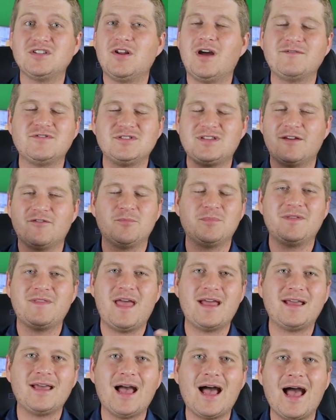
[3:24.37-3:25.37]
You know, I've just never been
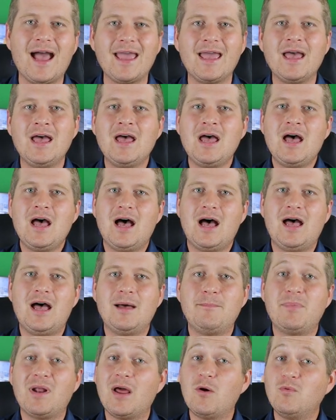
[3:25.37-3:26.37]
that guy.
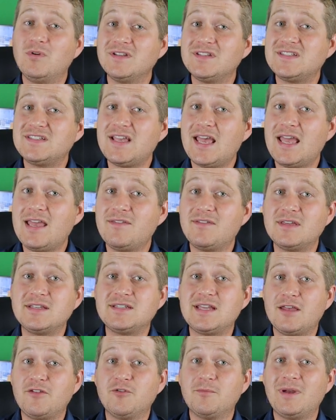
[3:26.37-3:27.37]
But I will say that
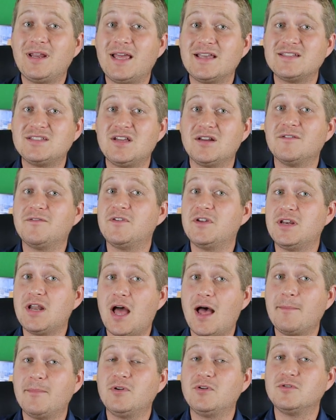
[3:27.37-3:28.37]
TaylorMade has done a
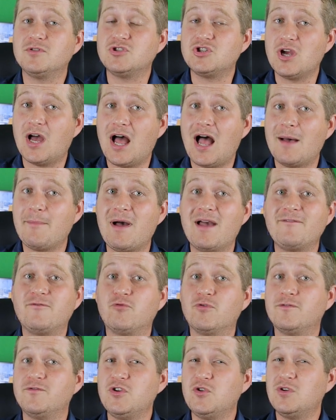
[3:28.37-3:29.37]
phenomenal job. I've
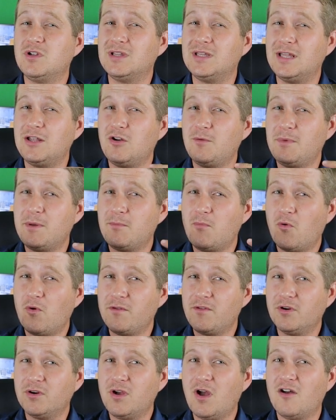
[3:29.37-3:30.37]
reviewed a little bit more
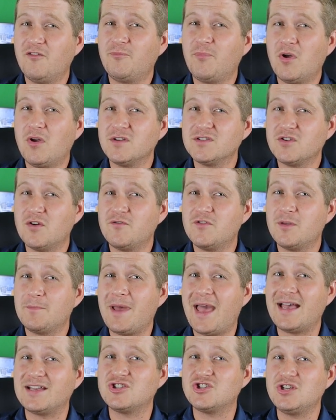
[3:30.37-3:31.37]
of their golf balls over the
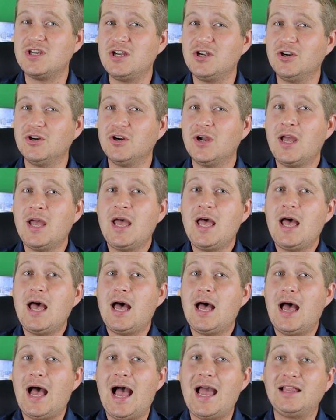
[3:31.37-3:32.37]
past year.
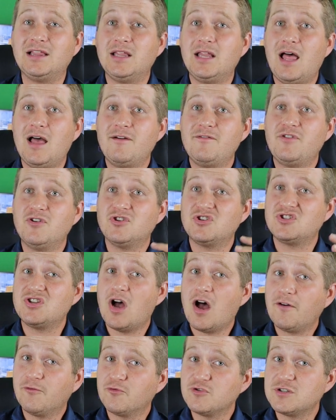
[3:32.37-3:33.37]
I love their
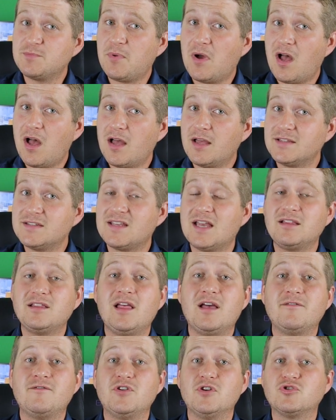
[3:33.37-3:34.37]
soft response. I
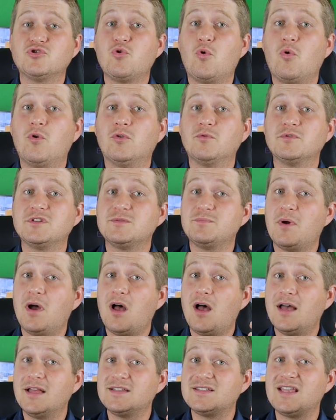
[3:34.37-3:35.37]
love their tour
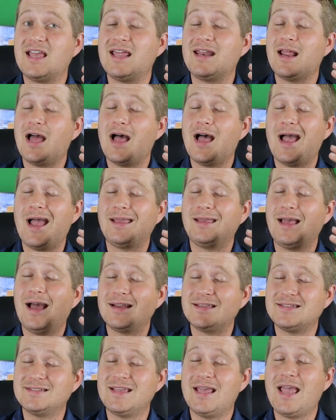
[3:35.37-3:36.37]
response. And I
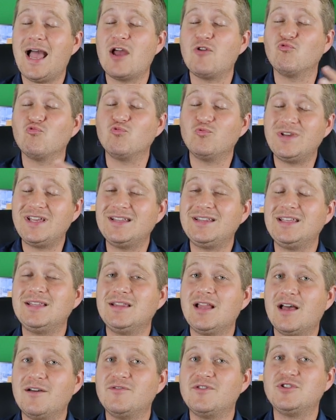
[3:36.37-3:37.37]
gotta say, I really
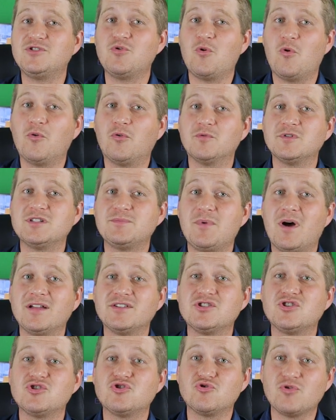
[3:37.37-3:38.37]
love the tour
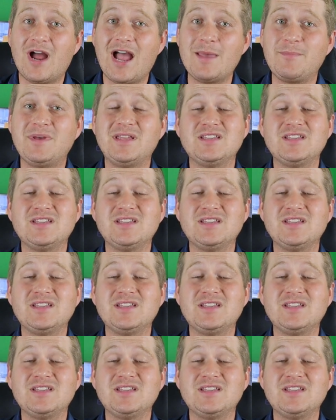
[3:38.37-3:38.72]
response stripe.